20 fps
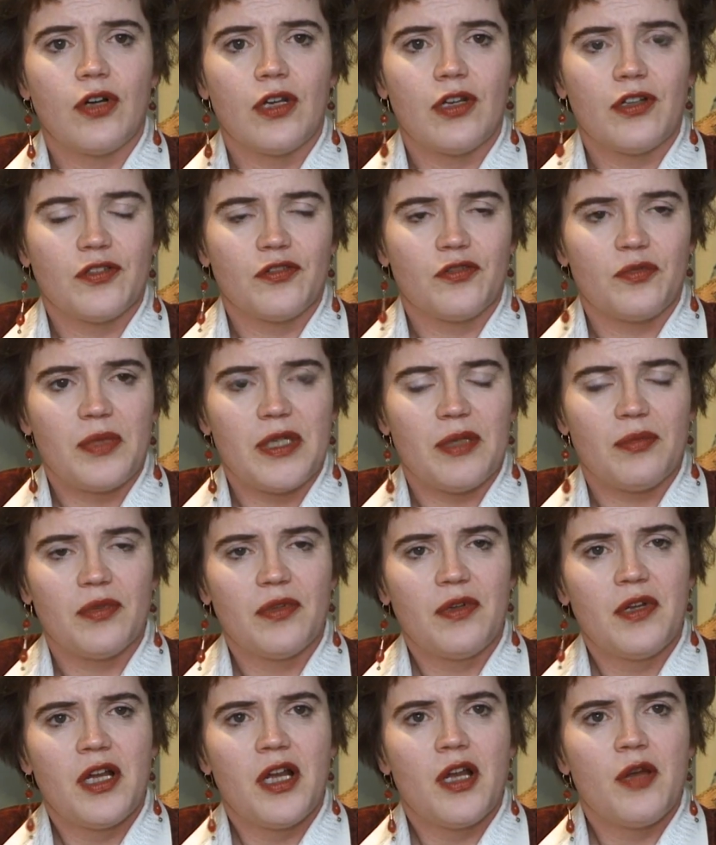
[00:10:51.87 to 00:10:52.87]
a lot of
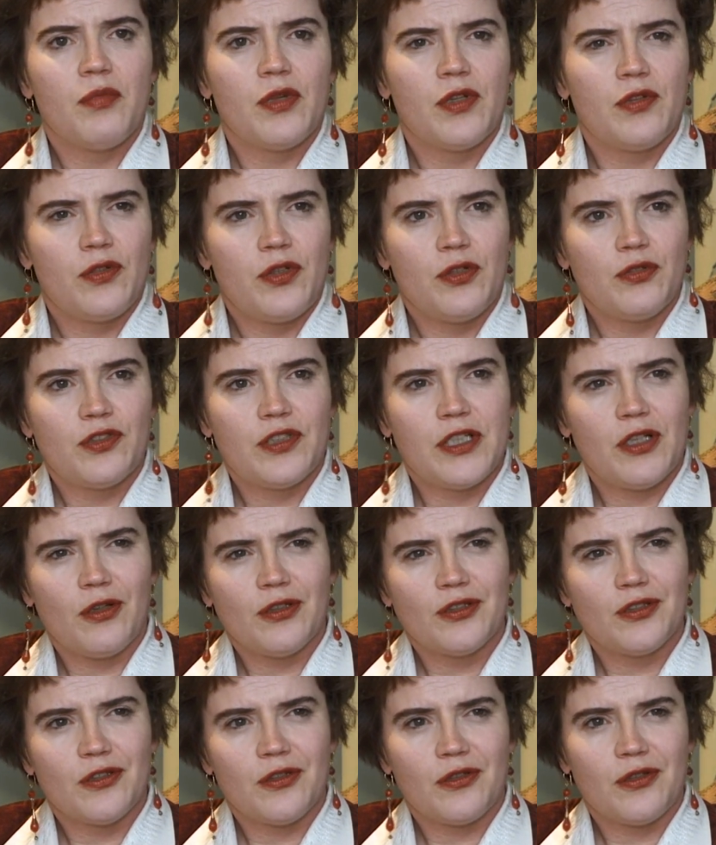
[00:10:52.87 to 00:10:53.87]
people. But you see
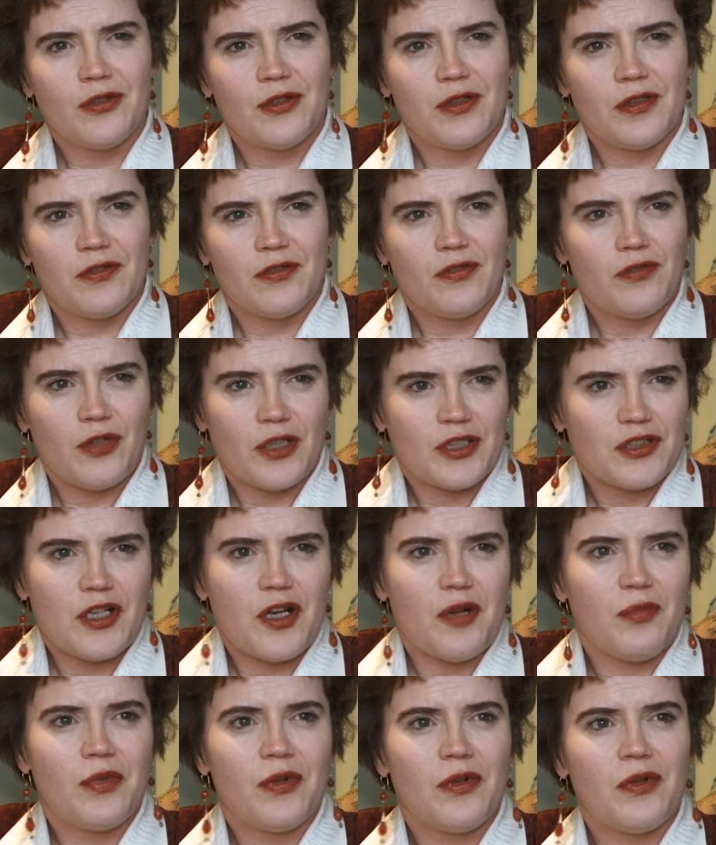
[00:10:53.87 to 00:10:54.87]
also, for
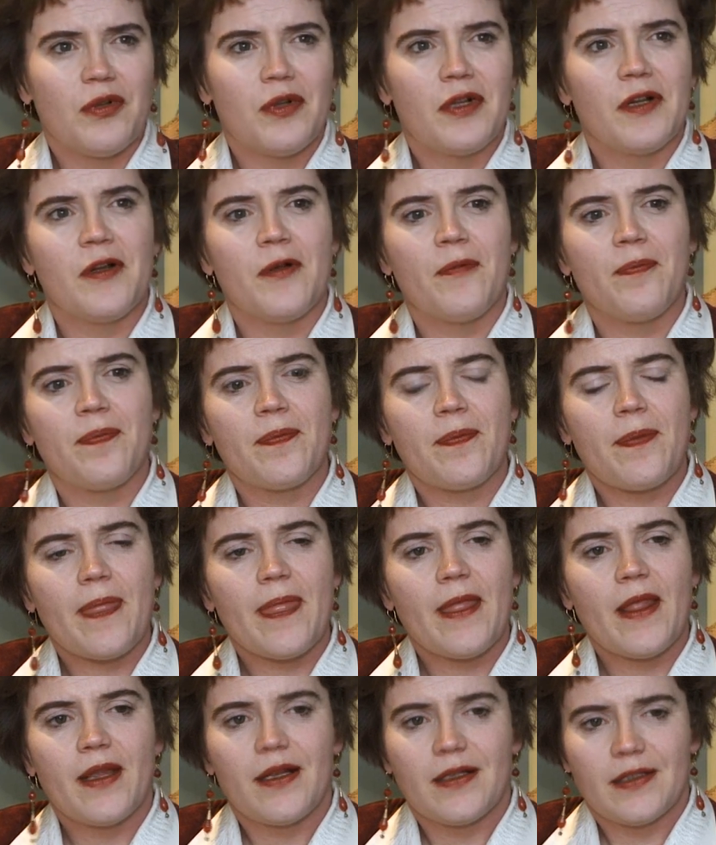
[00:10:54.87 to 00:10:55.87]
example,
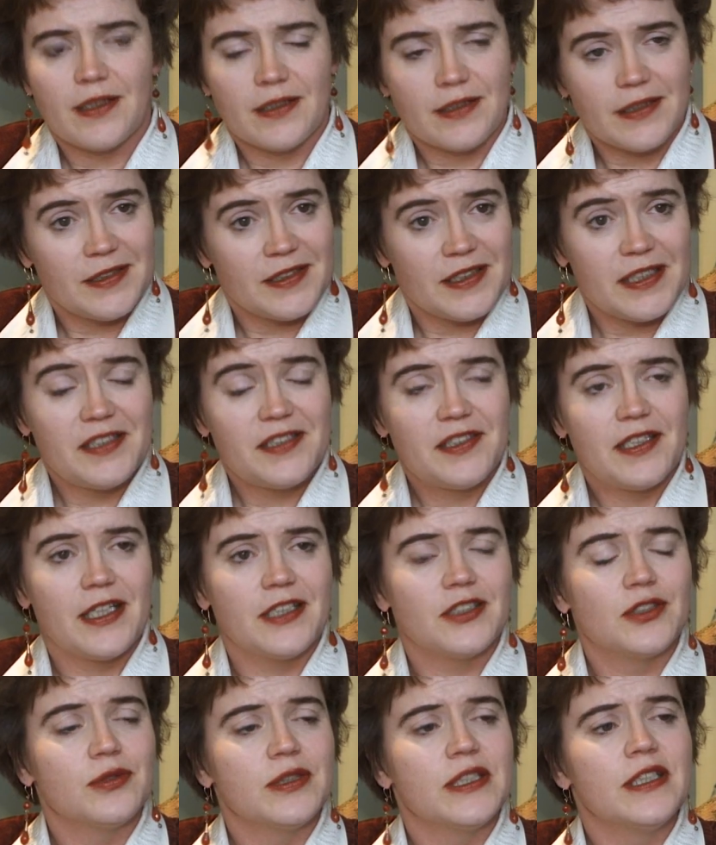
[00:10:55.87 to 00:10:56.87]
that in this
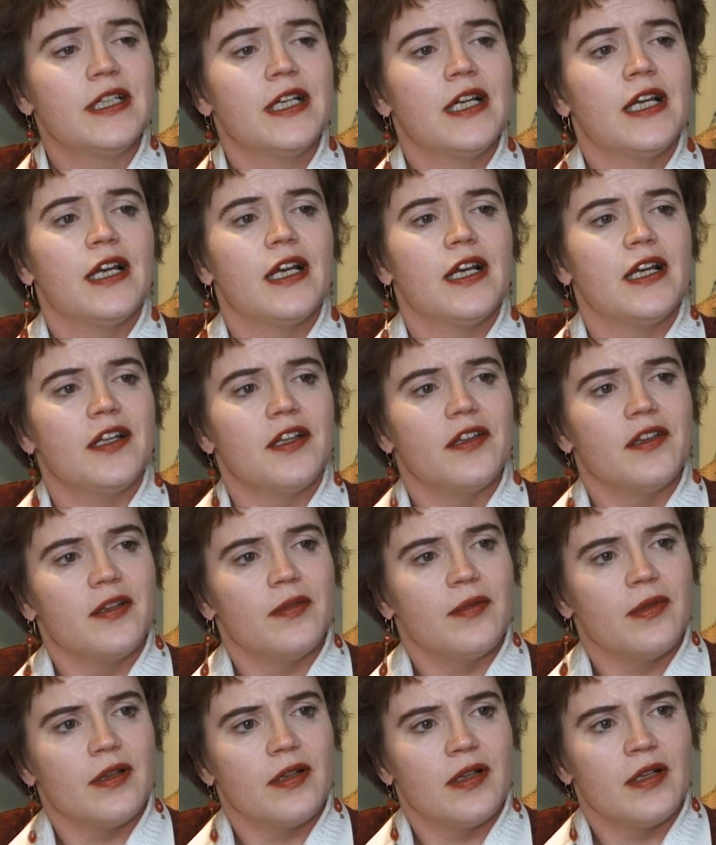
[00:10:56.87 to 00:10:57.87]
century
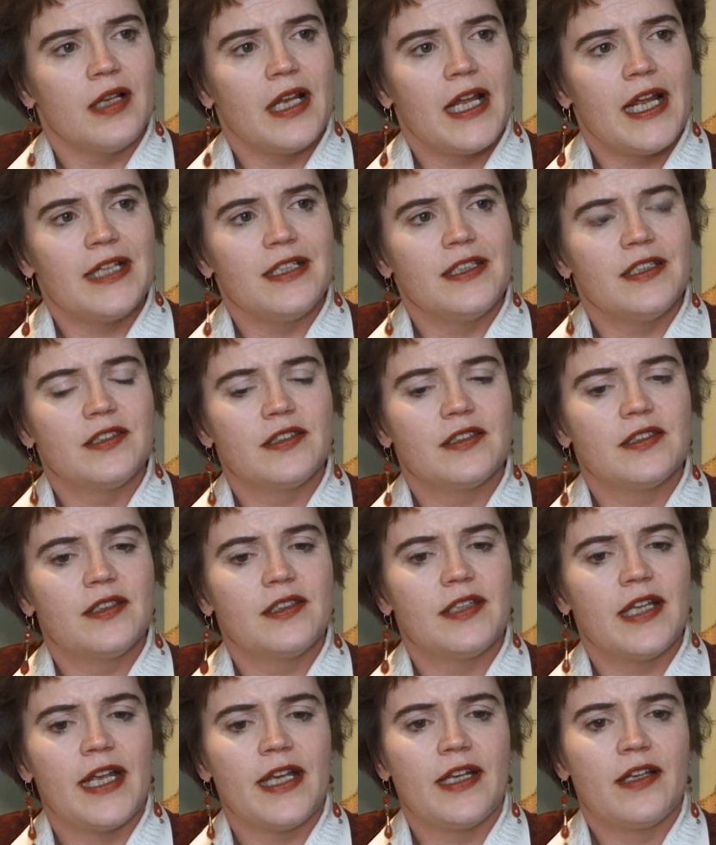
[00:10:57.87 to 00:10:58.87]
the ladies
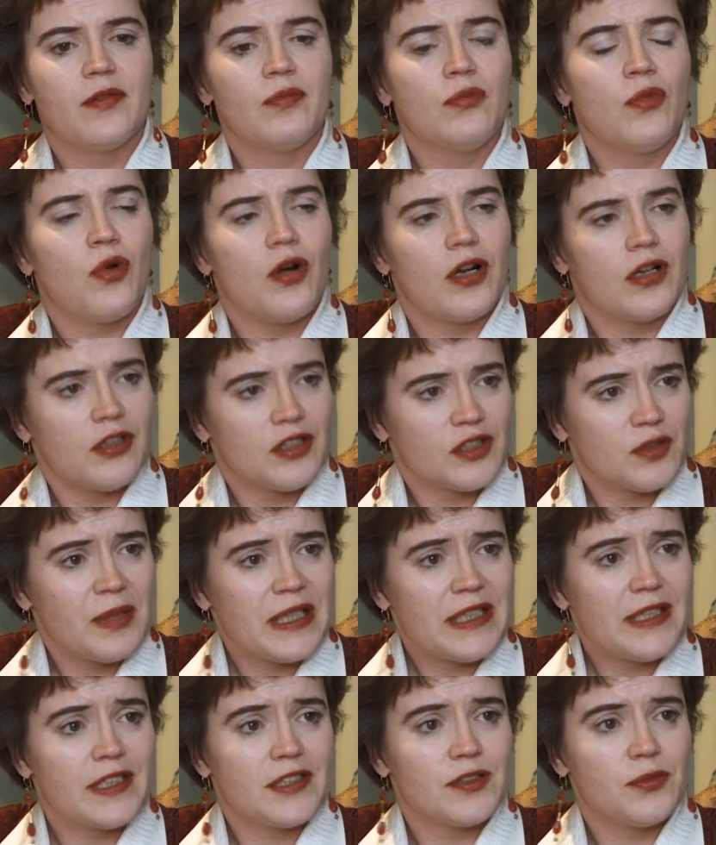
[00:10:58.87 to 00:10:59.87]
take more
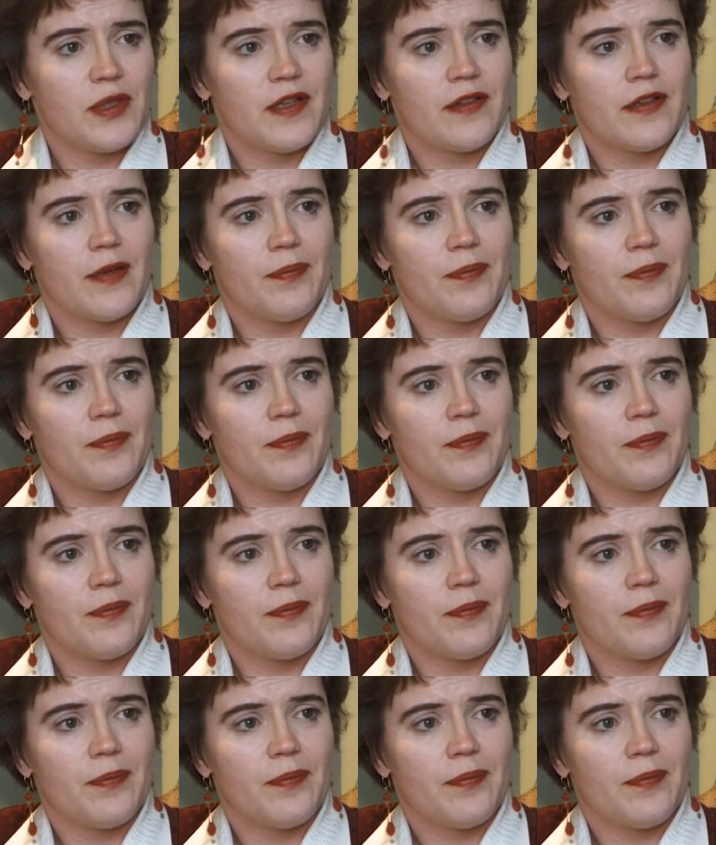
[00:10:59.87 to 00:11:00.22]
cosmetics with